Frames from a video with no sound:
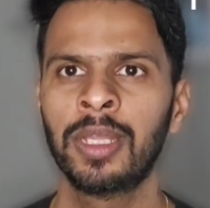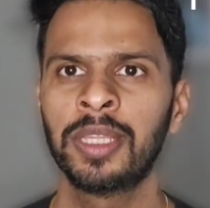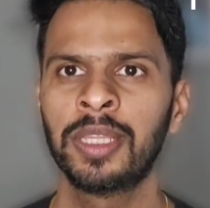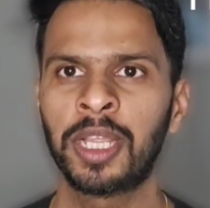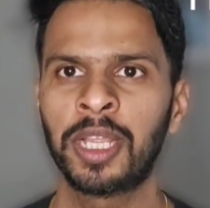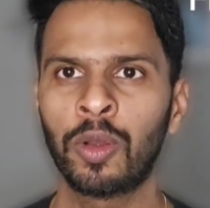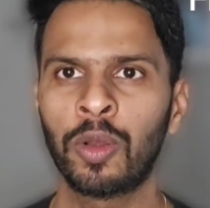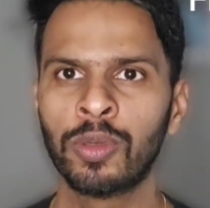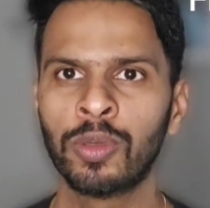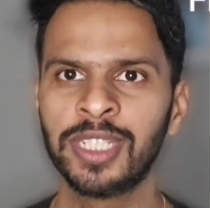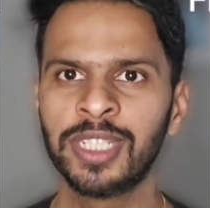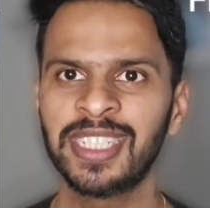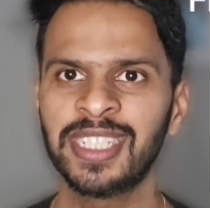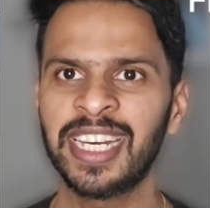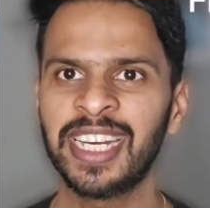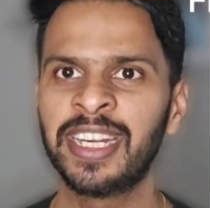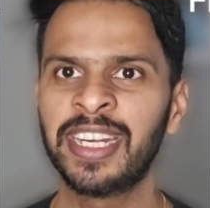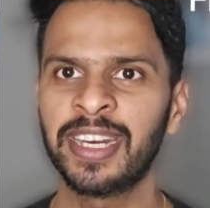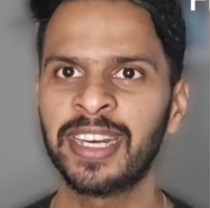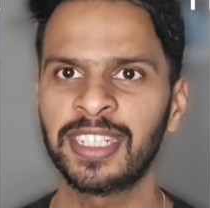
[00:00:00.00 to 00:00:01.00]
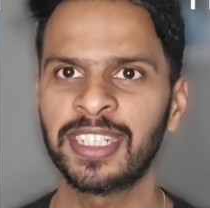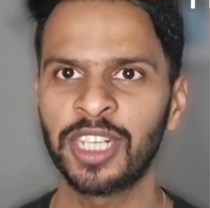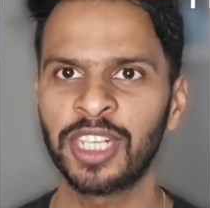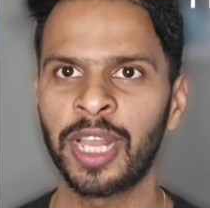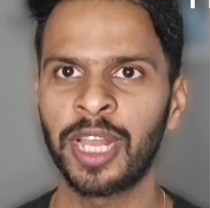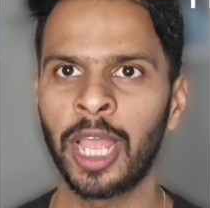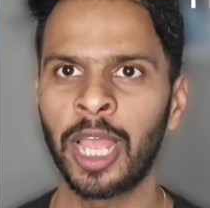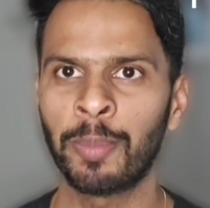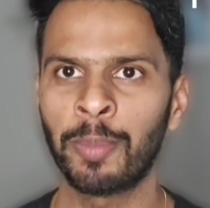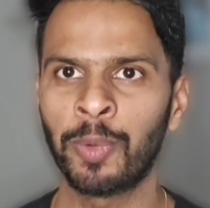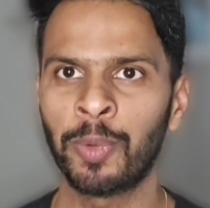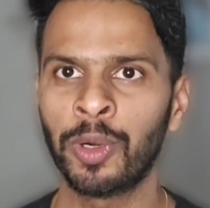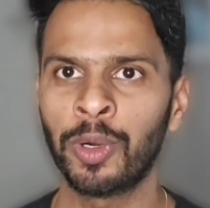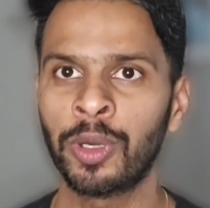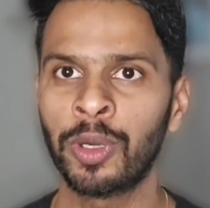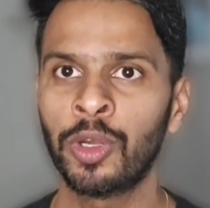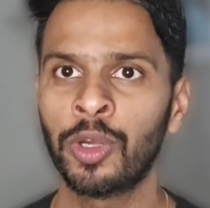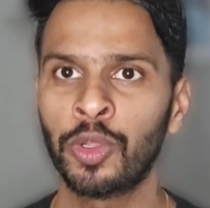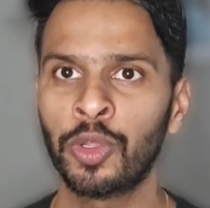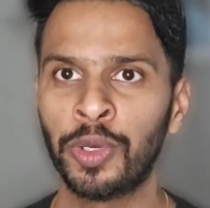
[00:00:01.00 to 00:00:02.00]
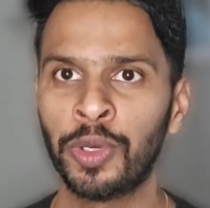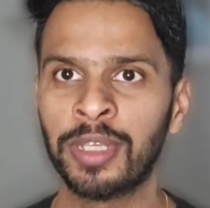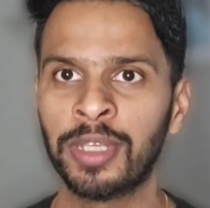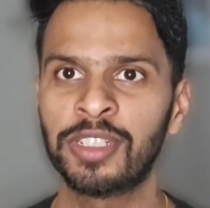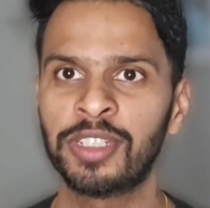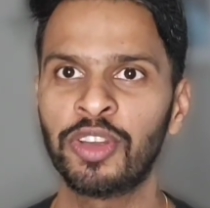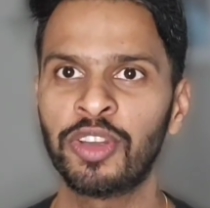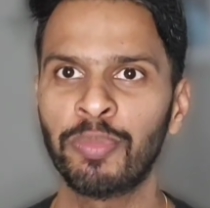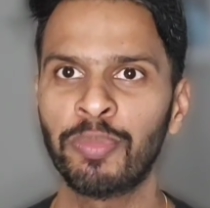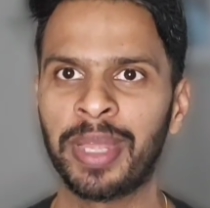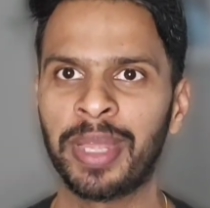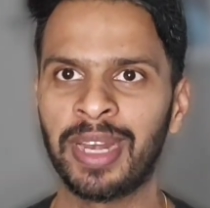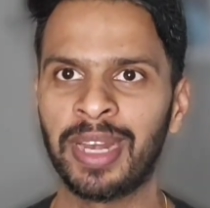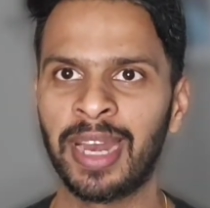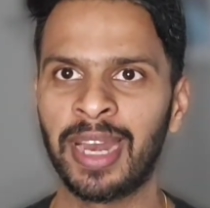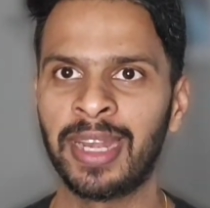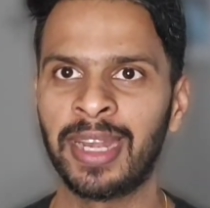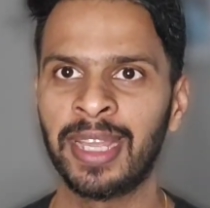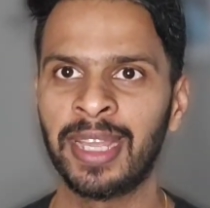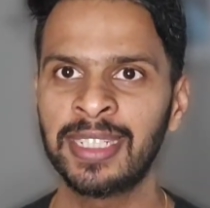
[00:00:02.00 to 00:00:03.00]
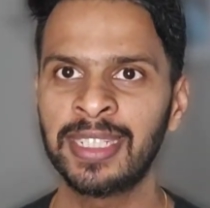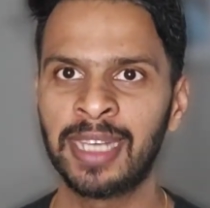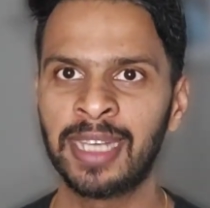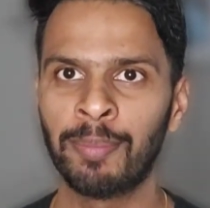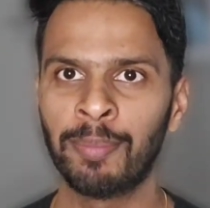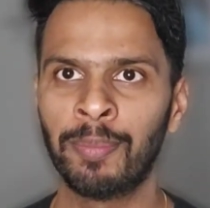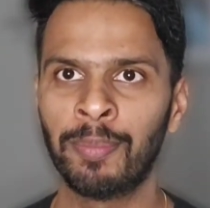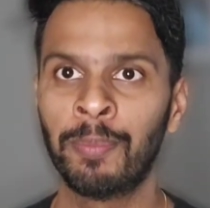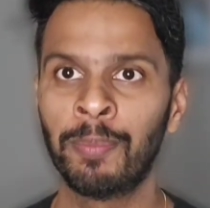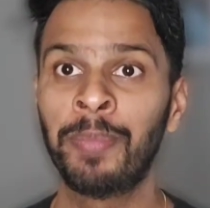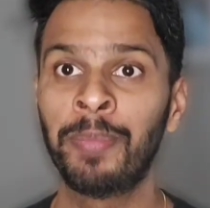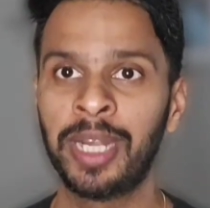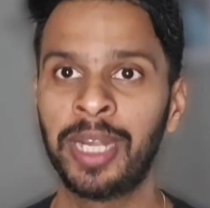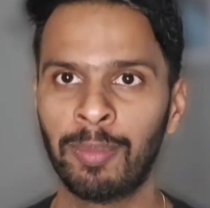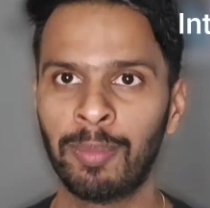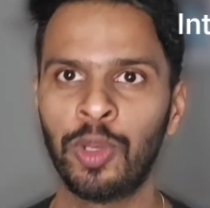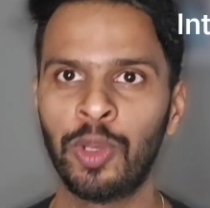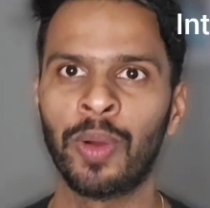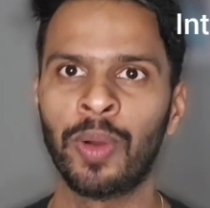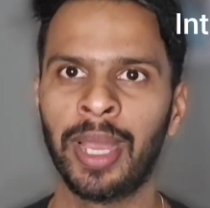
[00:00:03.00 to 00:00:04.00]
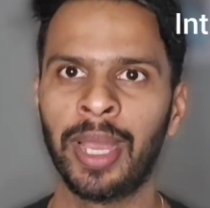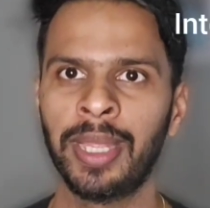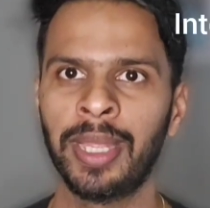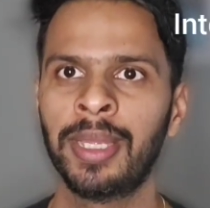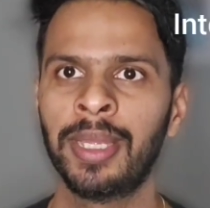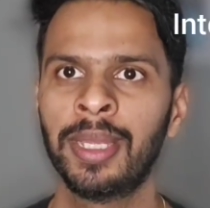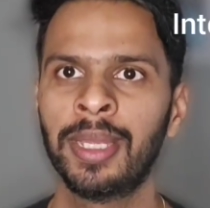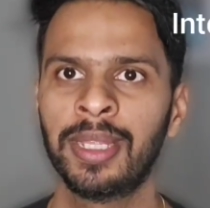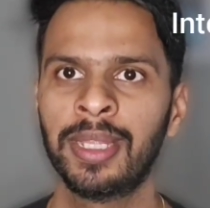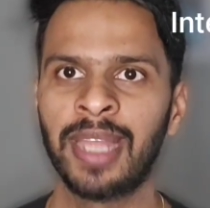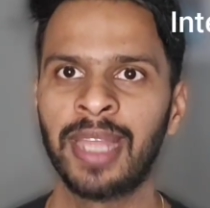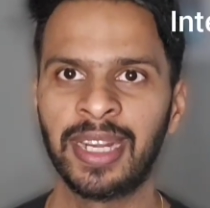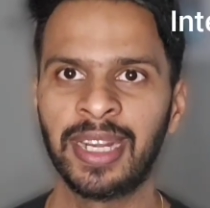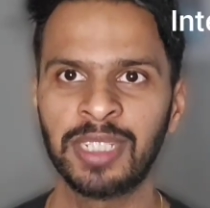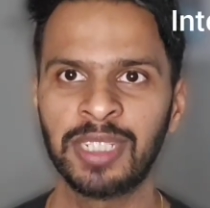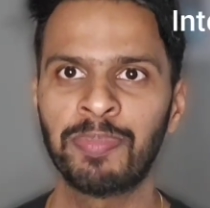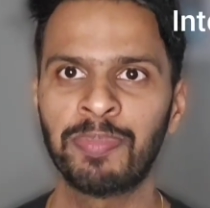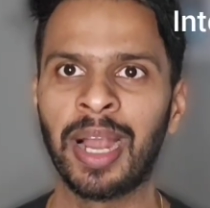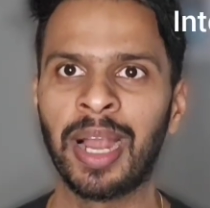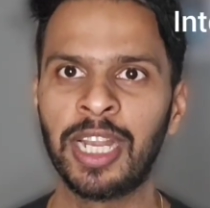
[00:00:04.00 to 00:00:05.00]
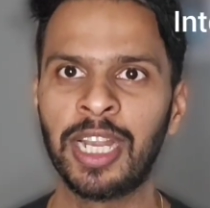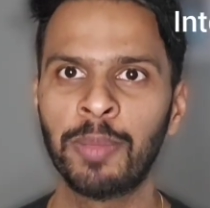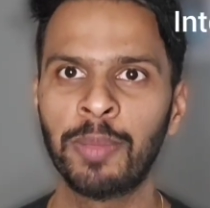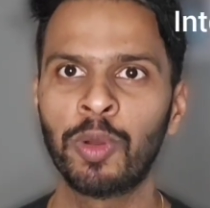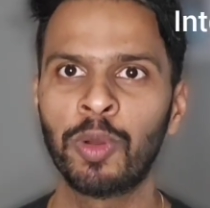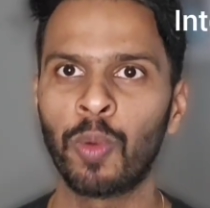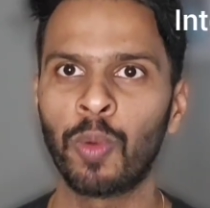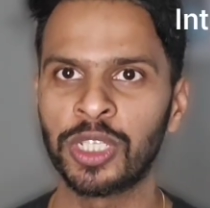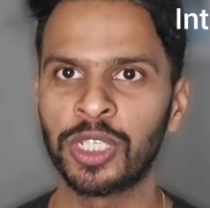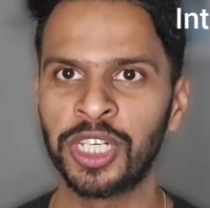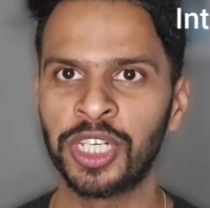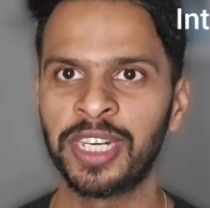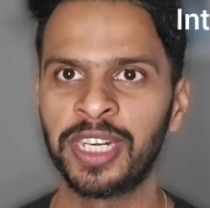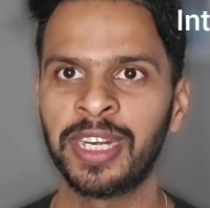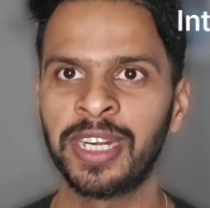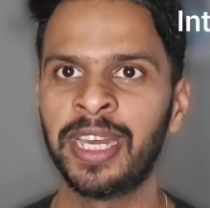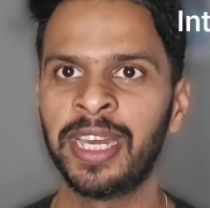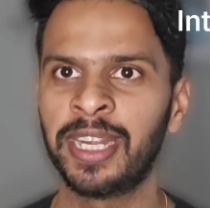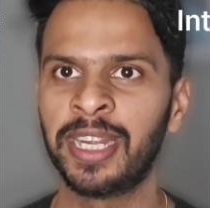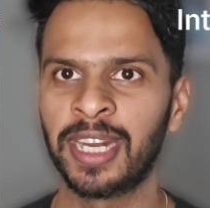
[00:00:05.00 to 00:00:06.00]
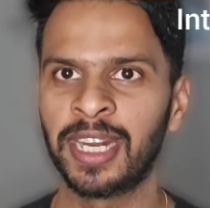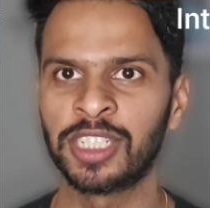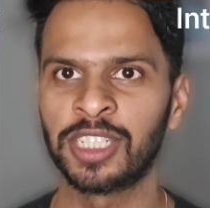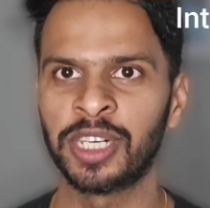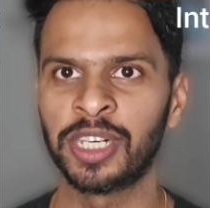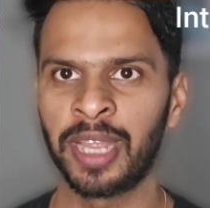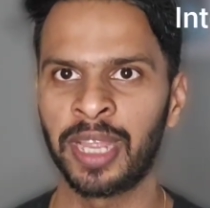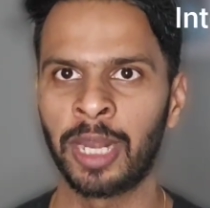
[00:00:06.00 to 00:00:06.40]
The closest international airport to University of Maryland is BWI, that is Baltimore Washington International